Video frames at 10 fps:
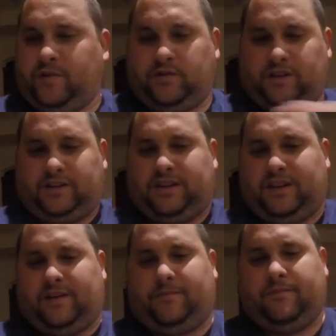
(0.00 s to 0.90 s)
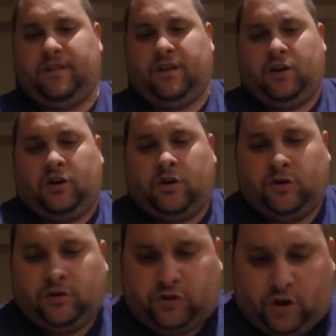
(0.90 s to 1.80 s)
goes onto him.
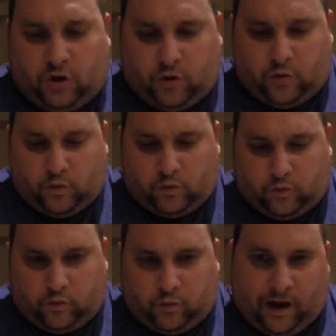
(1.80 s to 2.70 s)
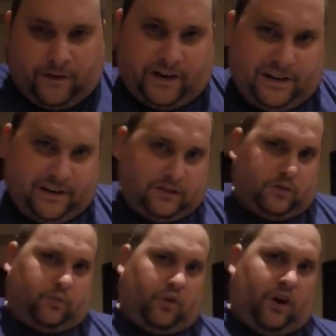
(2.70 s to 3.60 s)
So I ran
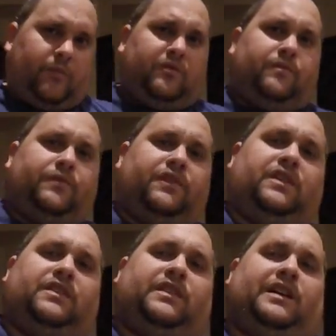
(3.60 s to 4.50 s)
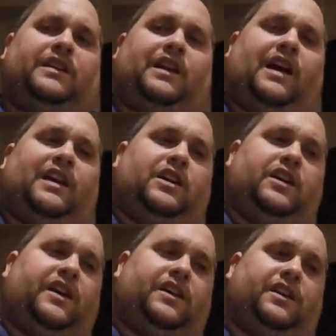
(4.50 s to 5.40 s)
into a problem thinking that I
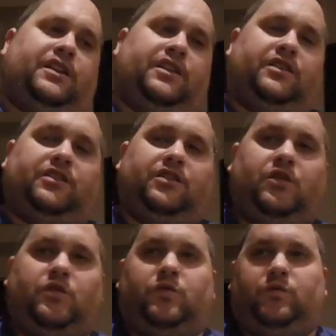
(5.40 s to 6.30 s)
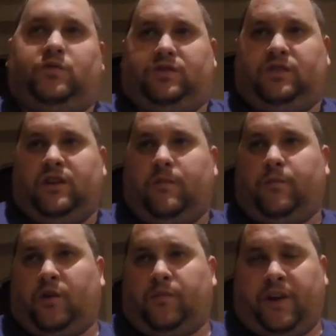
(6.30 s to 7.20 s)
can use
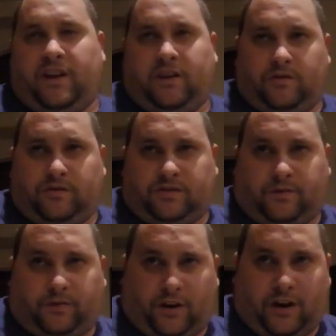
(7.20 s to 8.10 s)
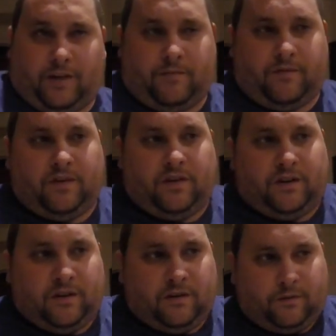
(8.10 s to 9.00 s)
Barbados frame
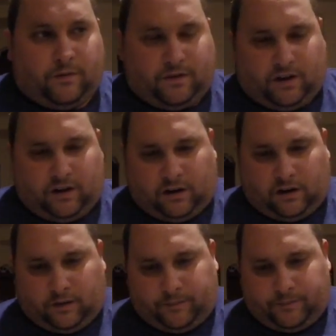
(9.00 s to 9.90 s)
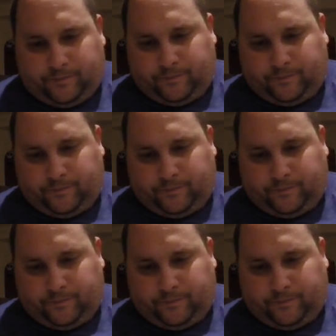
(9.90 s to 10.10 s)
for the